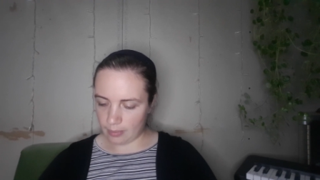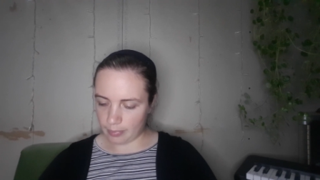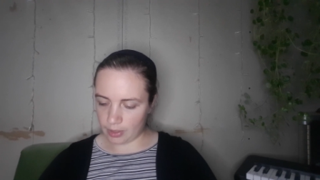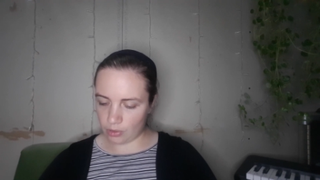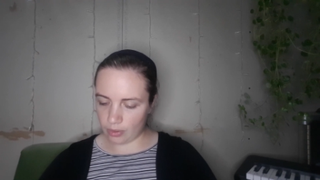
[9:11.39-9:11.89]

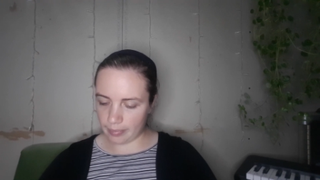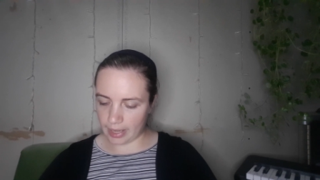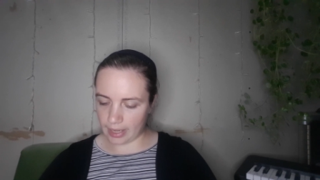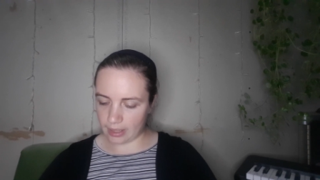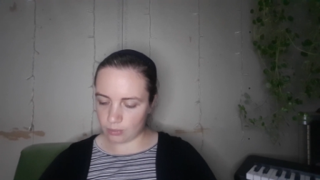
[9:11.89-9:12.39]
But who am
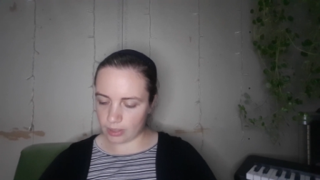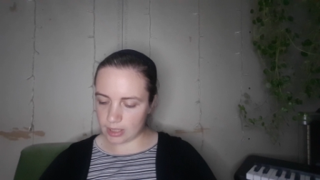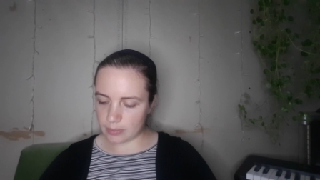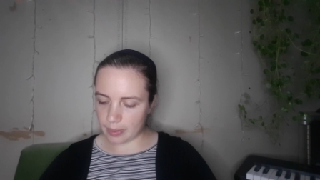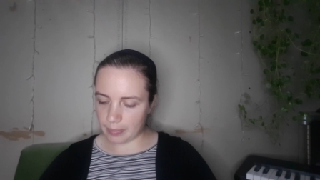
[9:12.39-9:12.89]
I, and what
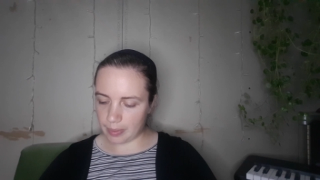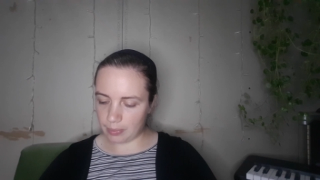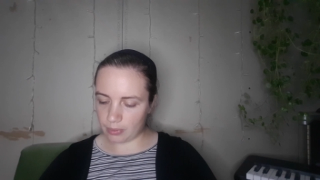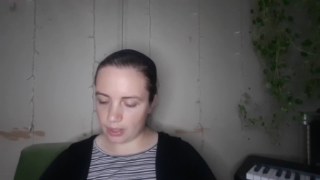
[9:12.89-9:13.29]
is my people,